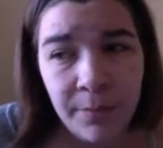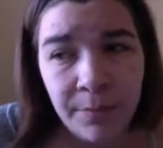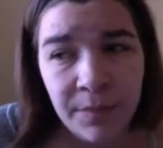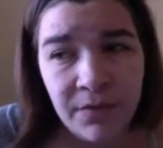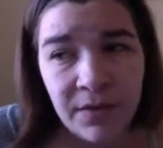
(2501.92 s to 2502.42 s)

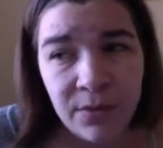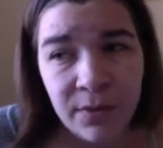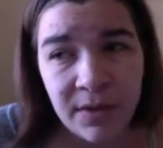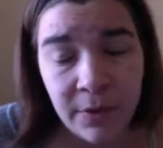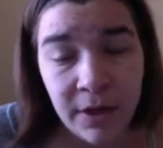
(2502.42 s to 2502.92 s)
if this were
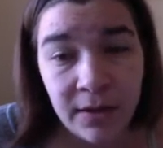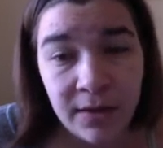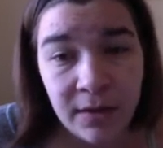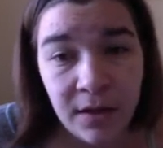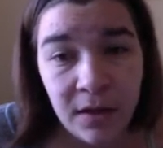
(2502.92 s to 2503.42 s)
someone
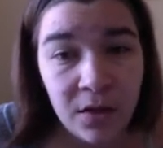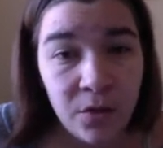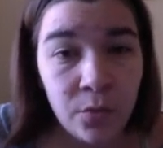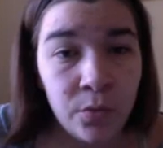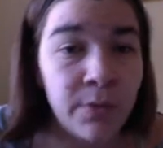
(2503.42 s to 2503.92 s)
else,
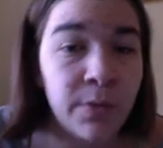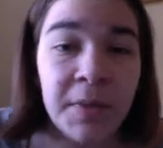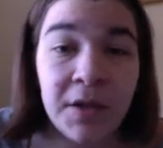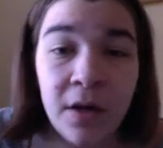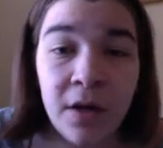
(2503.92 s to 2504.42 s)
we would
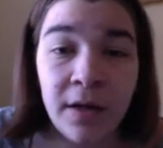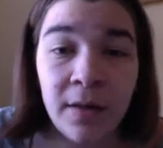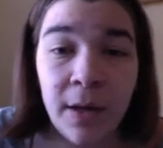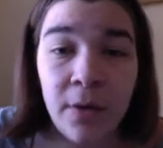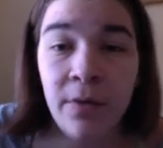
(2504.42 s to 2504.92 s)
be talking
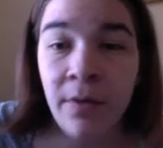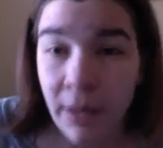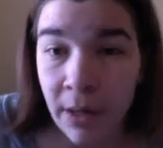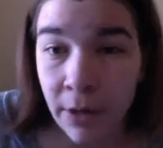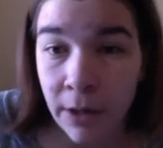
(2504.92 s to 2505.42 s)
about the
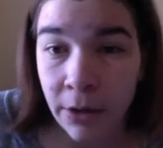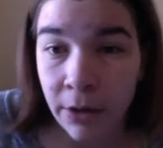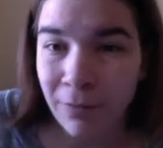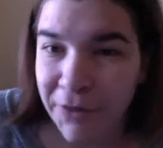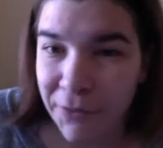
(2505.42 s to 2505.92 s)
narrator,
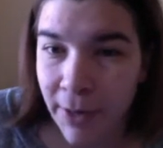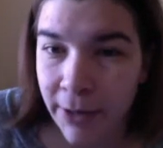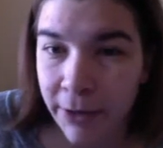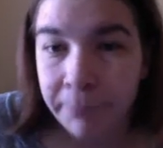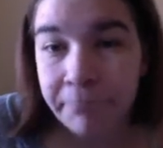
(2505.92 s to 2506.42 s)
not the
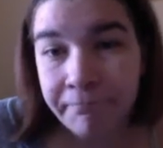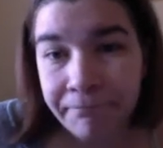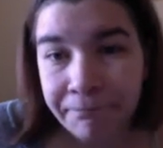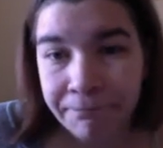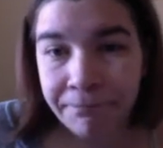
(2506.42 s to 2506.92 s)
writer.
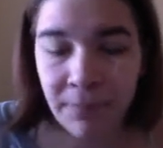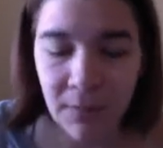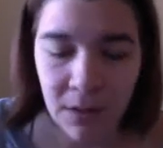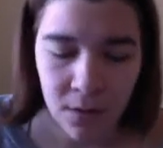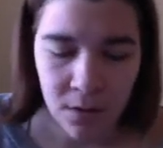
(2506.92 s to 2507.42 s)

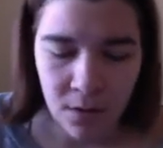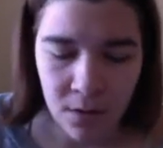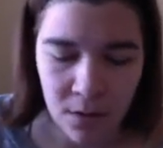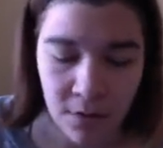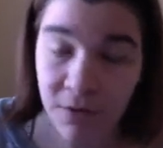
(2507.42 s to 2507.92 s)

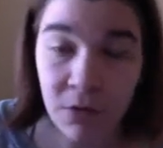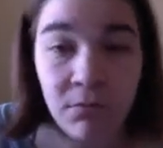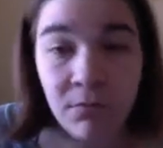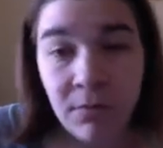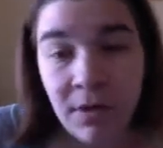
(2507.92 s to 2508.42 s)
If you
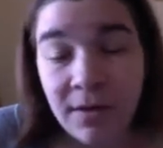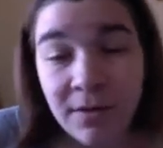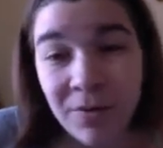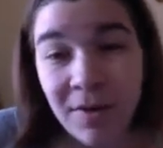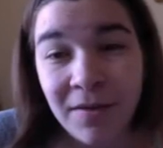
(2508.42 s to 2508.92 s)
can't
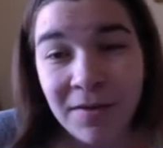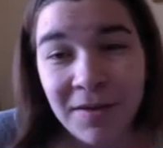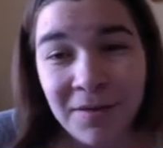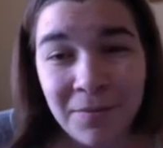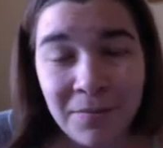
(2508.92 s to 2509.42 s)
do that,
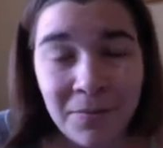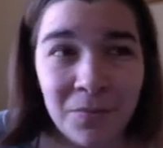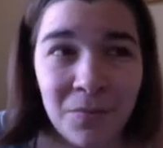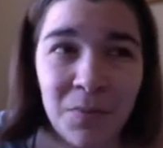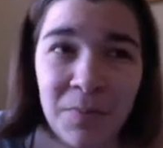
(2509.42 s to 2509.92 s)
then
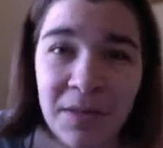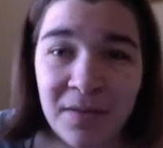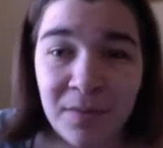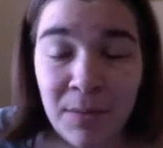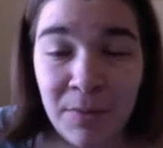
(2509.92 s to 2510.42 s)
the piece
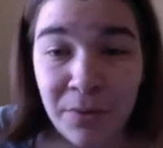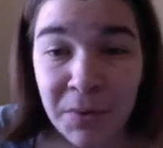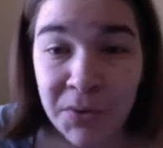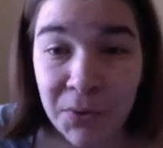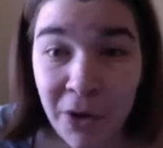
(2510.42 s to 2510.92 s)
is maybe a
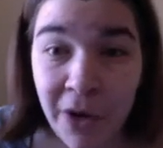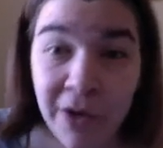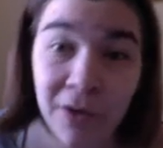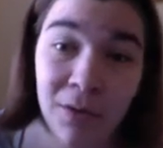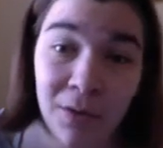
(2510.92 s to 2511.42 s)
little too raw
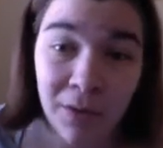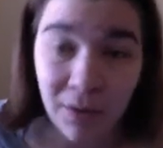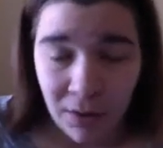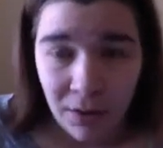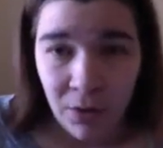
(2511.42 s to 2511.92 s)

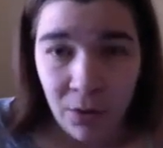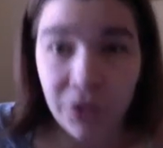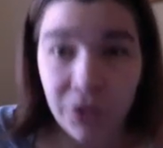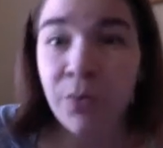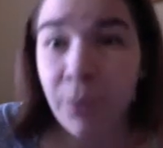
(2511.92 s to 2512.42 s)
or
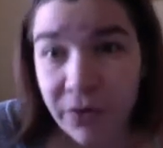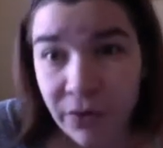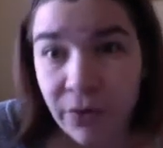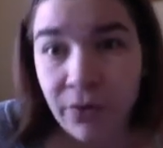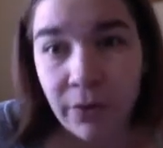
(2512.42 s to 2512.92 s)
too
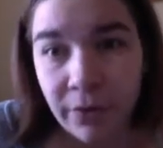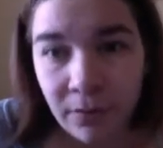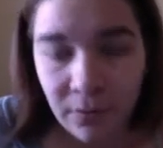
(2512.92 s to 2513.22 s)
personal or